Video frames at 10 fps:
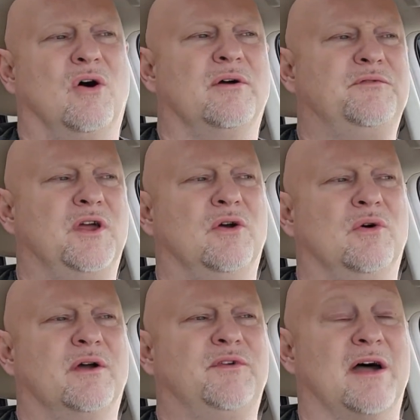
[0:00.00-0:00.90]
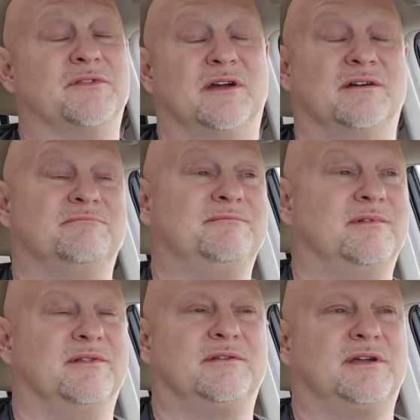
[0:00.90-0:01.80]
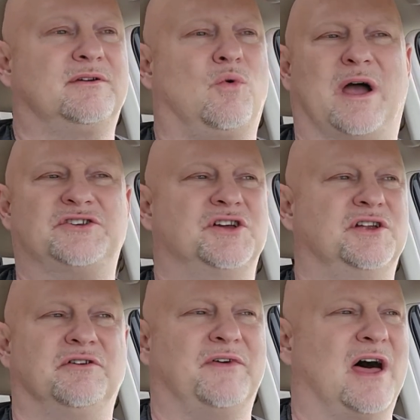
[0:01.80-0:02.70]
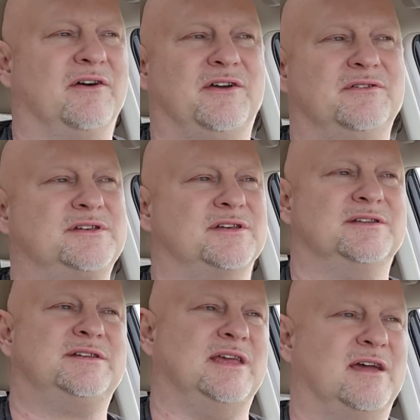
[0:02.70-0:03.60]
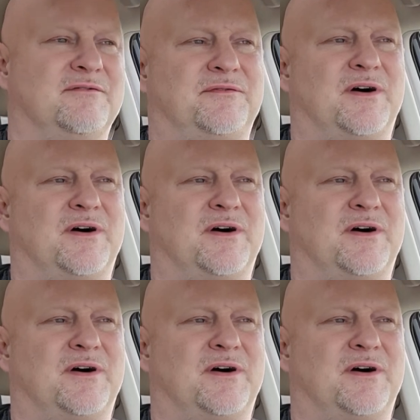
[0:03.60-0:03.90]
If you have to question your values and see if